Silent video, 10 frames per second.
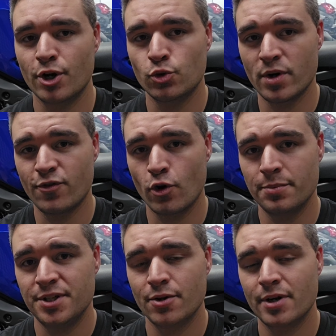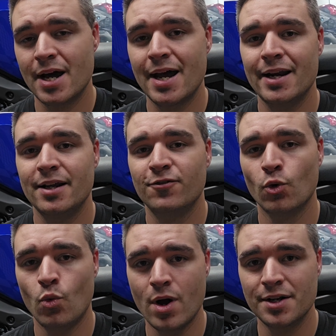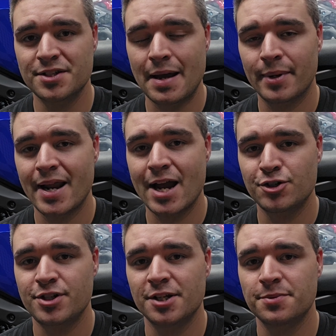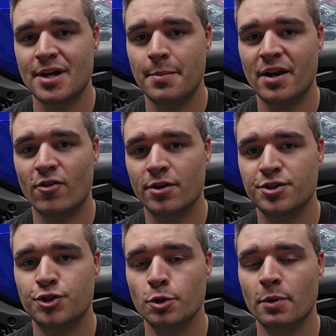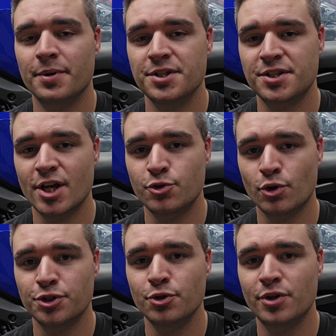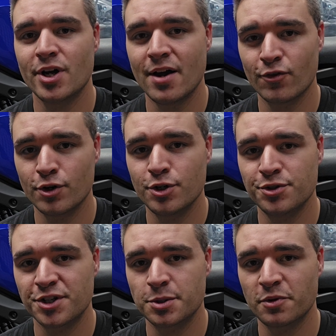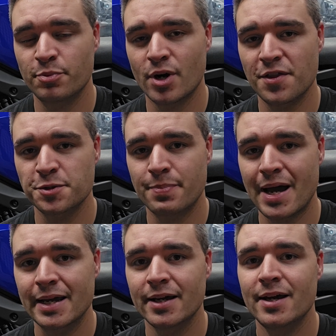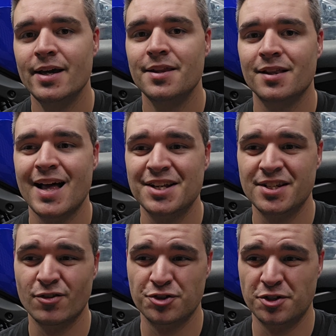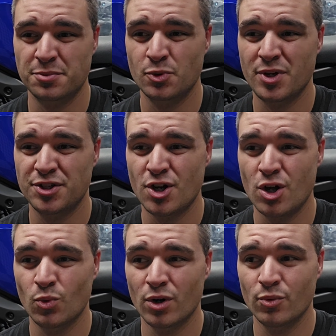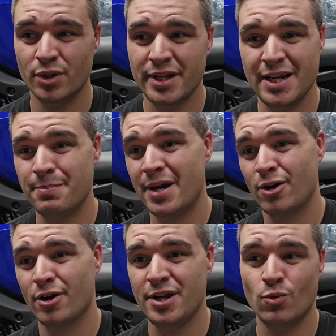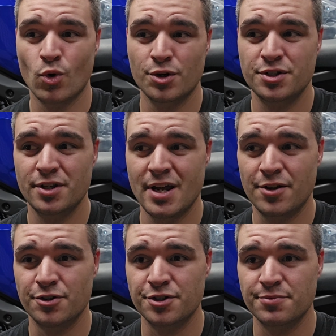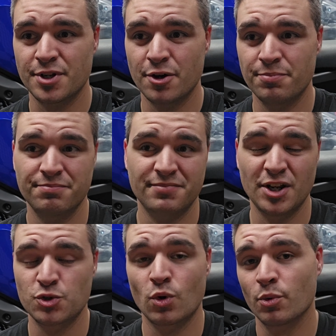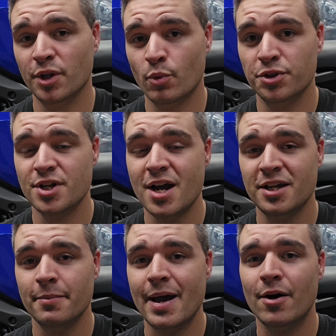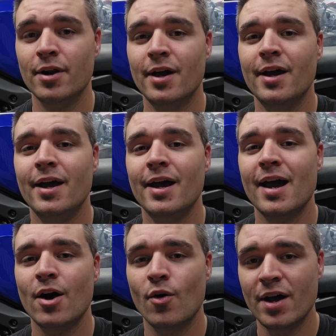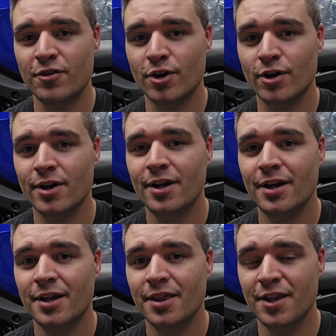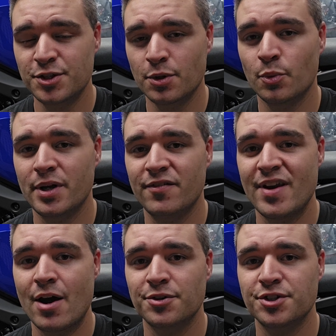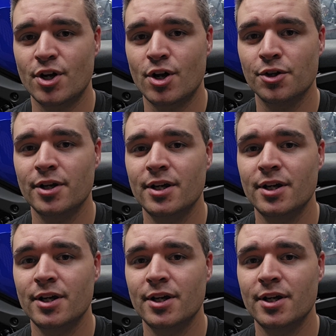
24 MT-09, and for once, I'm going to actually take some time out of our super busy schedule to cover a new system we've put on this bike. The last several systems we installed weren't really any better or any worse than the others, so they just weren't really worth talking about. However, this one that we've now installed